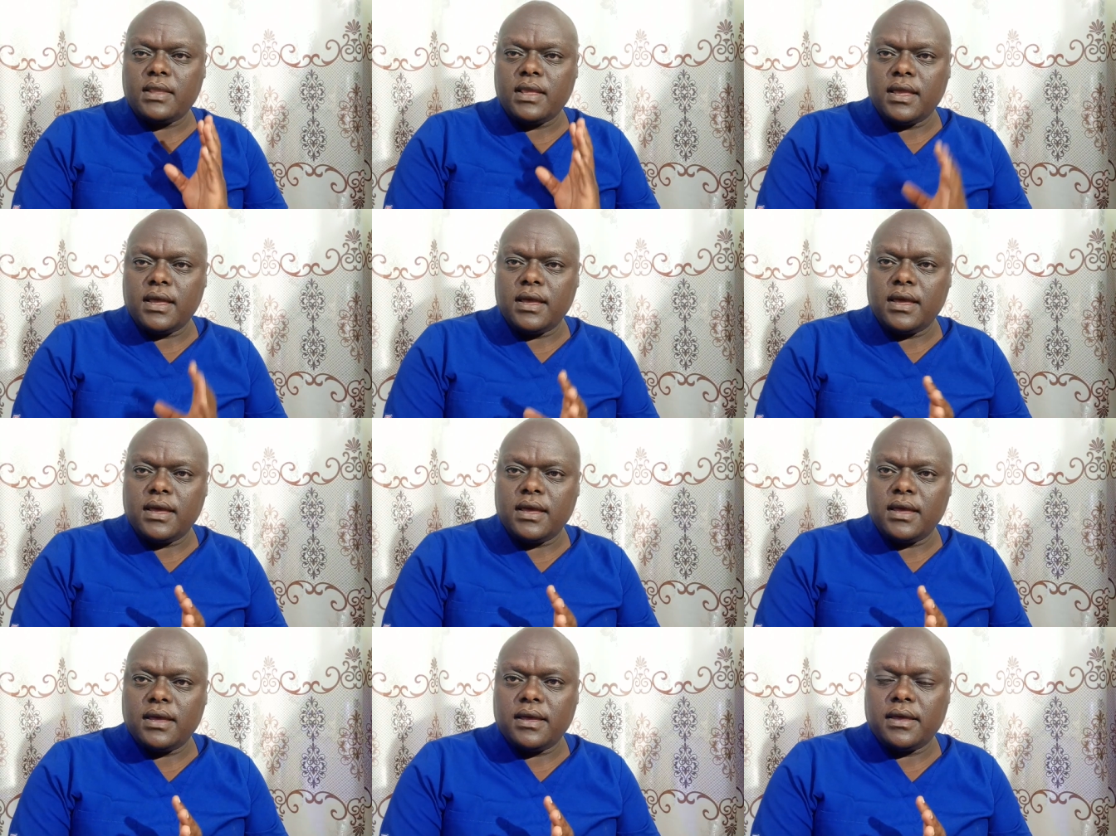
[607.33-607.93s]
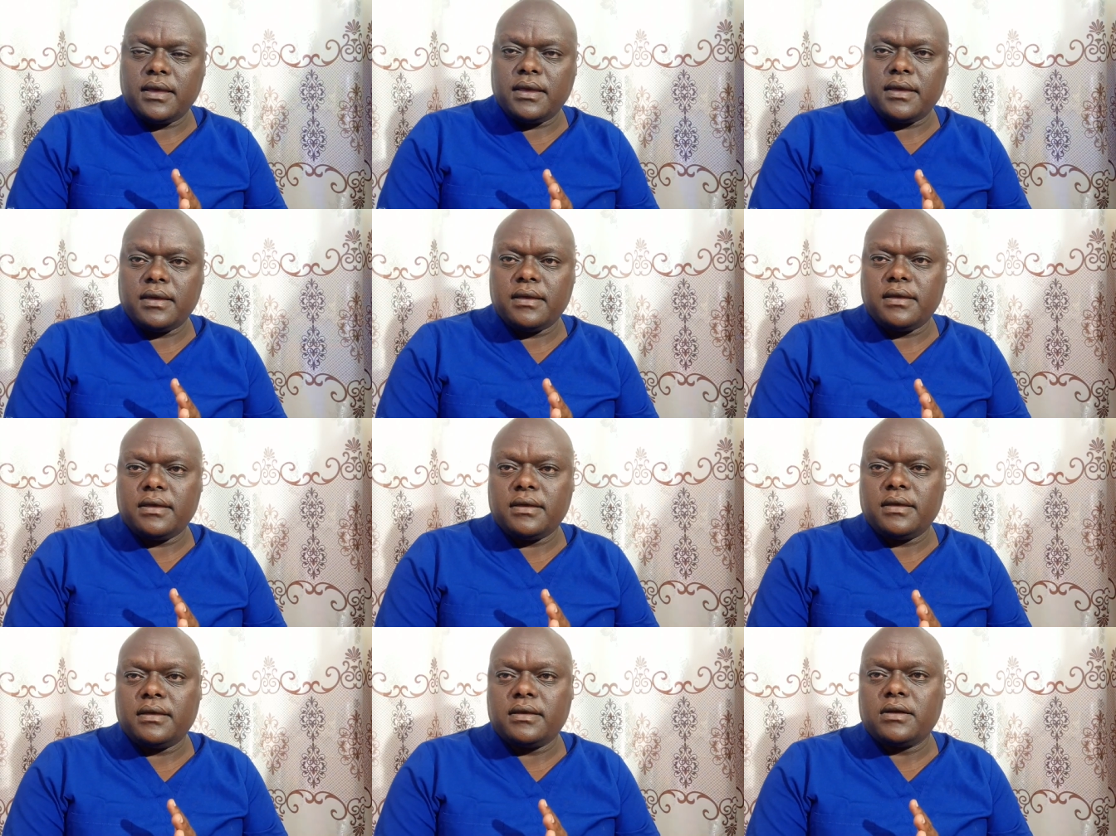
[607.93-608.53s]

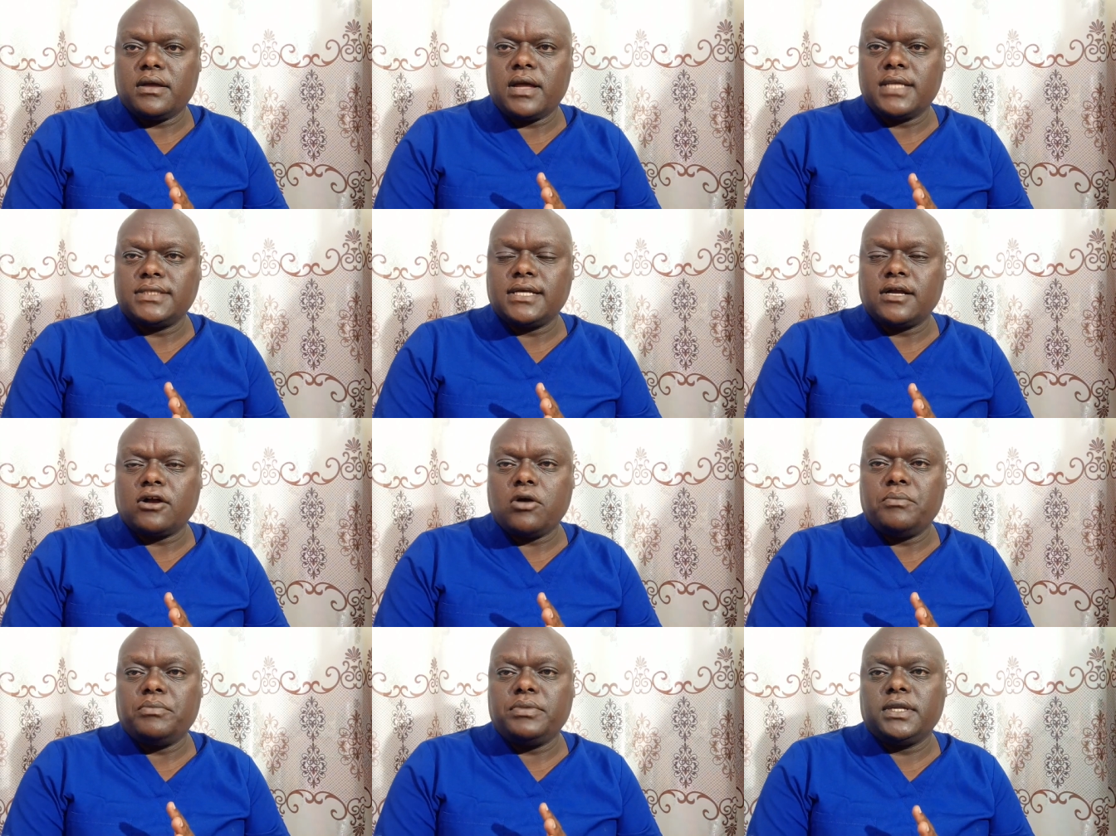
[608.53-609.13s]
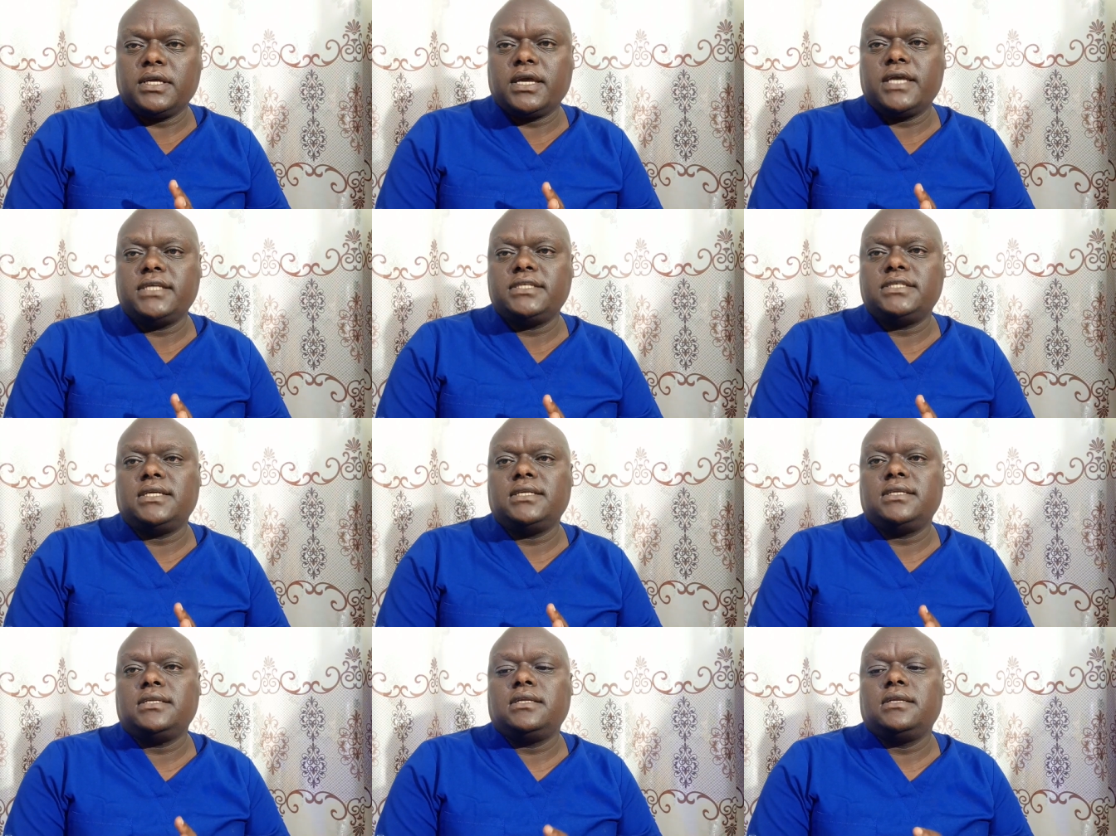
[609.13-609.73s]
uh, as a
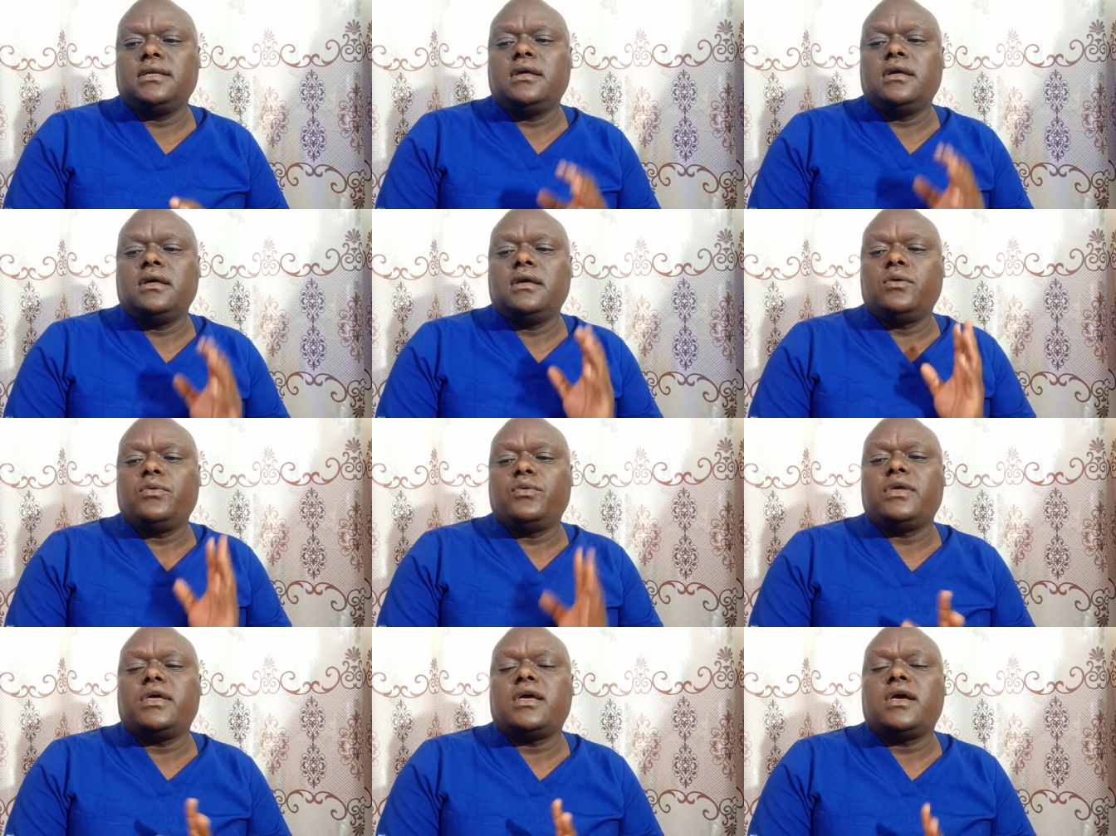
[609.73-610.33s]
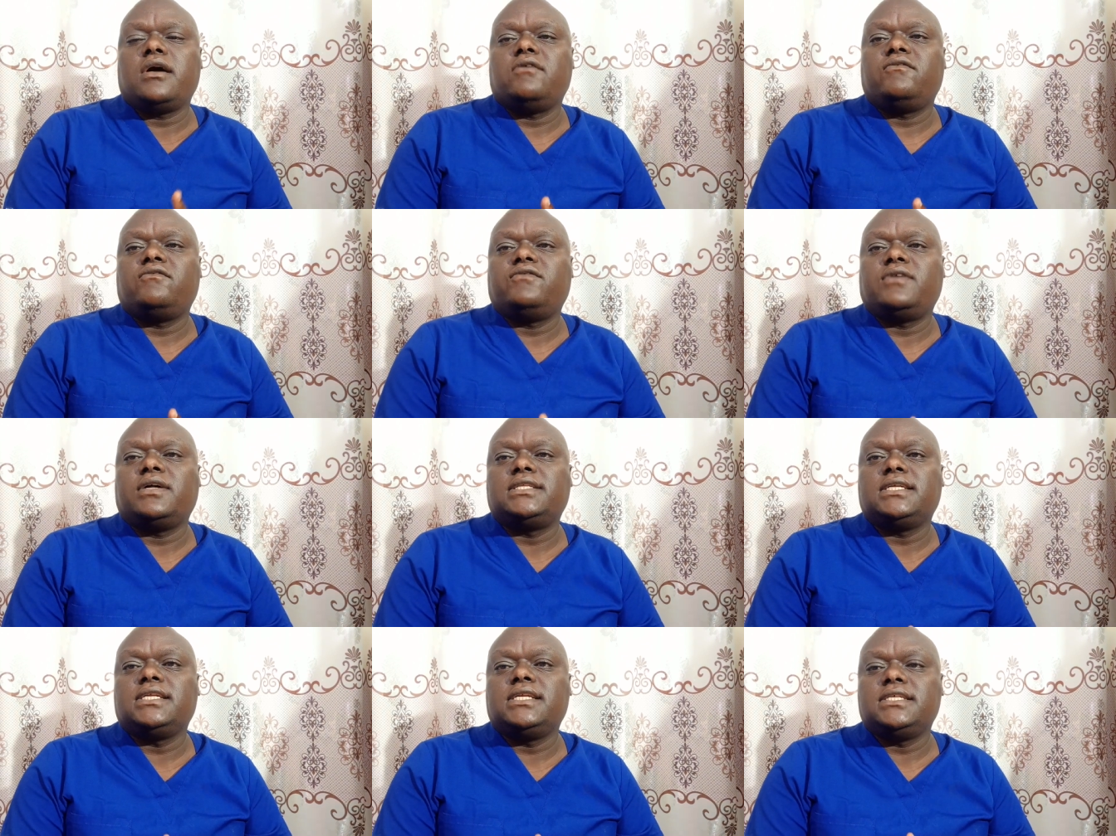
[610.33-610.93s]
complication, we have
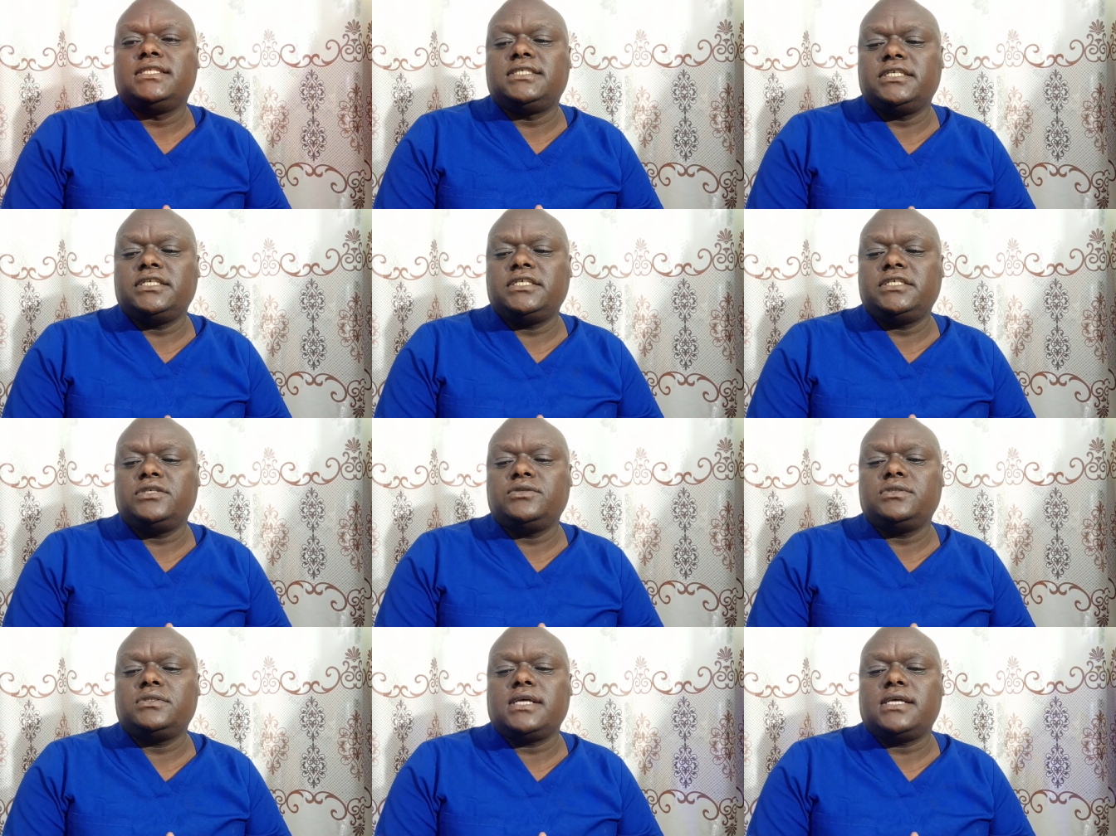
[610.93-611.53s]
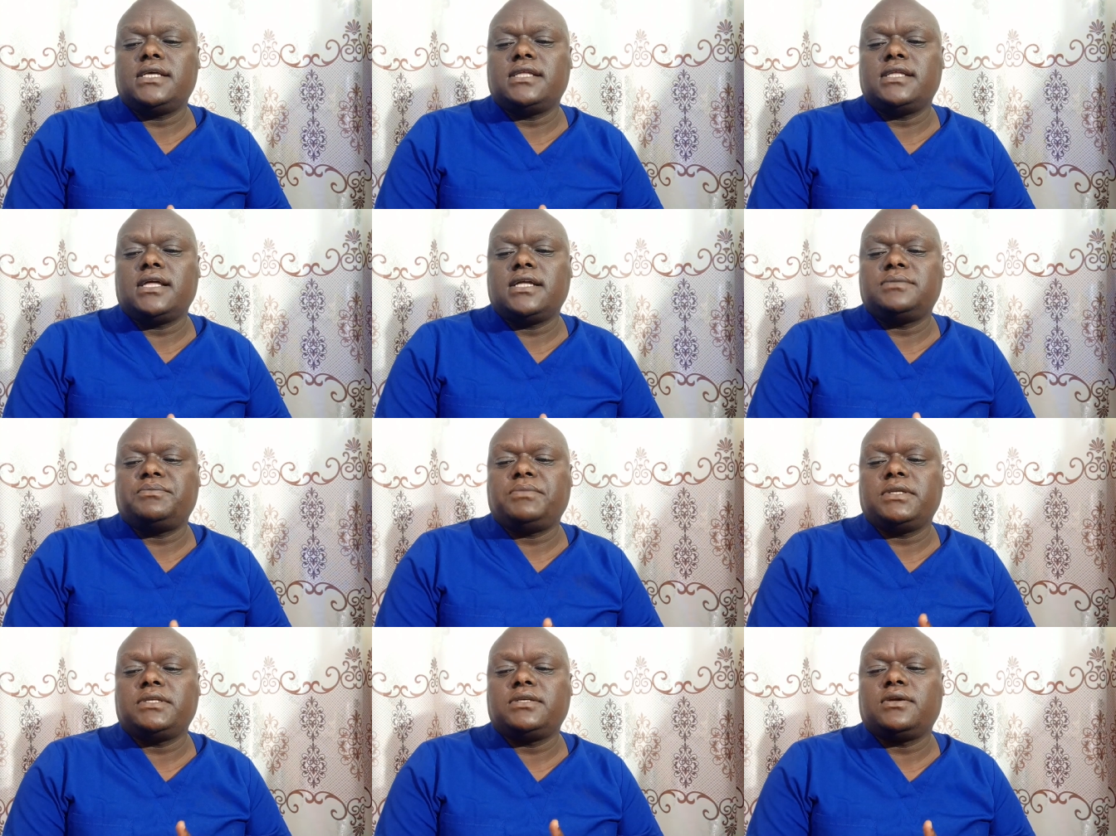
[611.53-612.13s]
fertility issues at
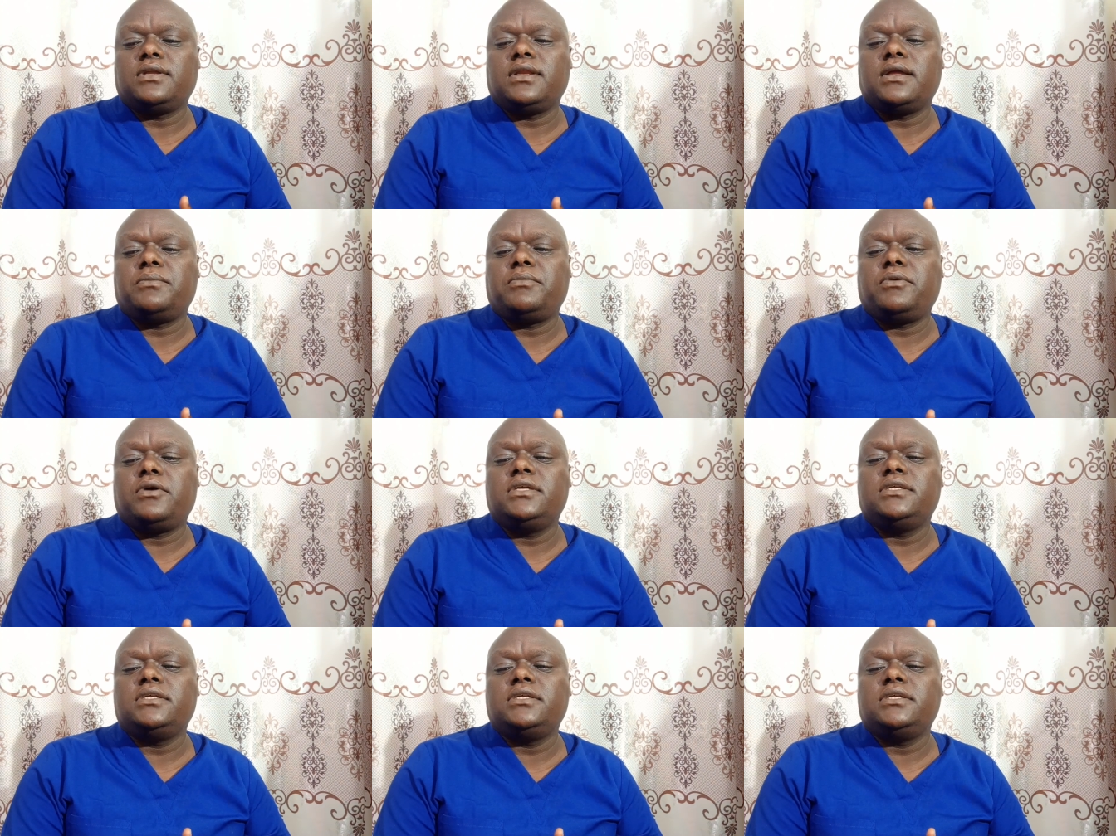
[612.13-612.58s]
that particular